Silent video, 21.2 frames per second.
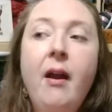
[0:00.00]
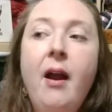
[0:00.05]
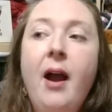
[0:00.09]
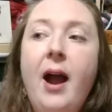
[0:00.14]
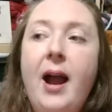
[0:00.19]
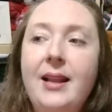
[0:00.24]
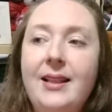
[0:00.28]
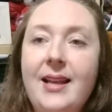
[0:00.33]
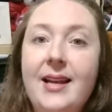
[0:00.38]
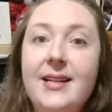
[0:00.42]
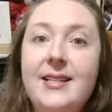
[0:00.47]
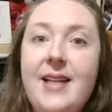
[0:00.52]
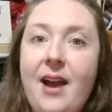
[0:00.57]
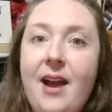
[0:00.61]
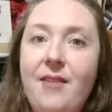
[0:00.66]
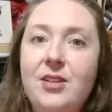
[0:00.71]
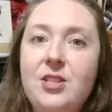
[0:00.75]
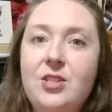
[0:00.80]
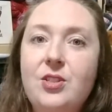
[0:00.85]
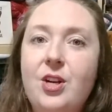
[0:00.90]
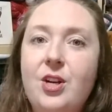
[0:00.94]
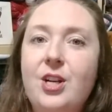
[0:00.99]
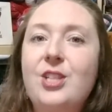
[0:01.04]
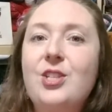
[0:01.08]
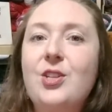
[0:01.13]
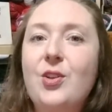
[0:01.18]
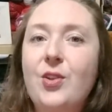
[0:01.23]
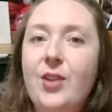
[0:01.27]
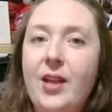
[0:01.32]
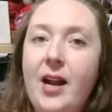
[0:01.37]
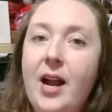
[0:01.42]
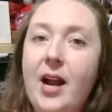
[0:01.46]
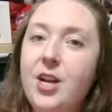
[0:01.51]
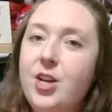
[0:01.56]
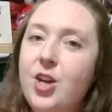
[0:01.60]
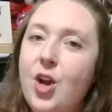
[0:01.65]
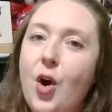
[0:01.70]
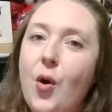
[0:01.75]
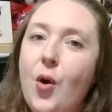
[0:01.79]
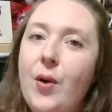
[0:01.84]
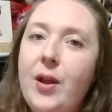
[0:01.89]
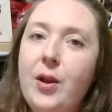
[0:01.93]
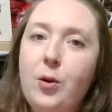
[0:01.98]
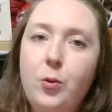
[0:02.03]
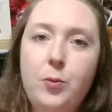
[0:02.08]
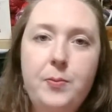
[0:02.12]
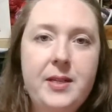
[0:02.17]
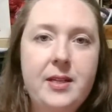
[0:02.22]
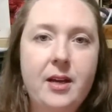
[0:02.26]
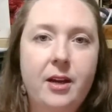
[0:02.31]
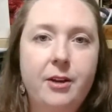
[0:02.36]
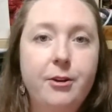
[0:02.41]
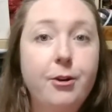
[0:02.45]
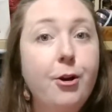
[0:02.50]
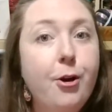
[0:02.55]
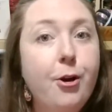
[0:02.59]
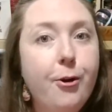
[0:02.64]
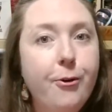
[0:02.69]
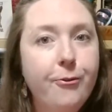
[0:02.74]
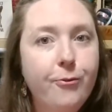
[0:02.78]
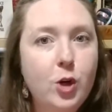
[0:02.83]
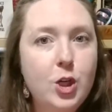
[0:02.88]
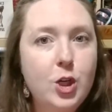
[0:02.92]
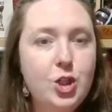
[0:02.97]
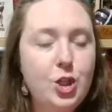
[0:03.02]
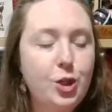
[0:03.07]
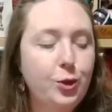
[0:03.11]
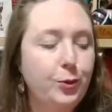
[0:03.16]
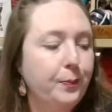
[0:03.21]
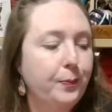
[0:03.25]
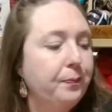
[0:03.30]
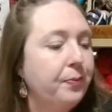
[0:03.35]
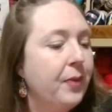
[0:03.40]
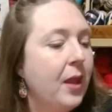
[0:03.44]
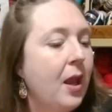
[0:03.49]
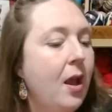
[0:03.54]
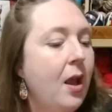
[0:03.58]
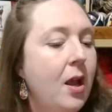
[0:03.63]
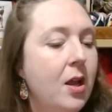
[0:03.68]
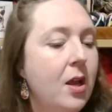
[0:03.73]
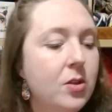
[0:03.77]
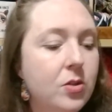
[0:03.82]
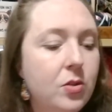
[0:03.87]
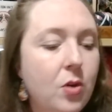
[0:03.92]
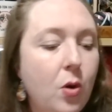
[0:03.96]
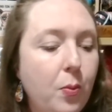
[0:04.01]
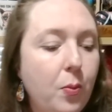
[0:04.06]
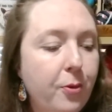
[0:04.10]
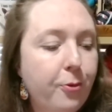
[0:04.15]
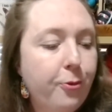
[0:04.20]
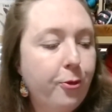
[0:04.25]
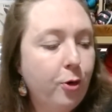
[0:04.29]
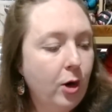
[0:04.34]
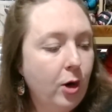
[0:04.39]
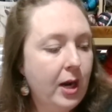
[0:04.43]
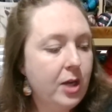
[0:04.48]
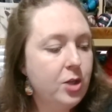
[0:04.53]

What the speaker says: I'd like to have it started so that I know it will be done for June. So before I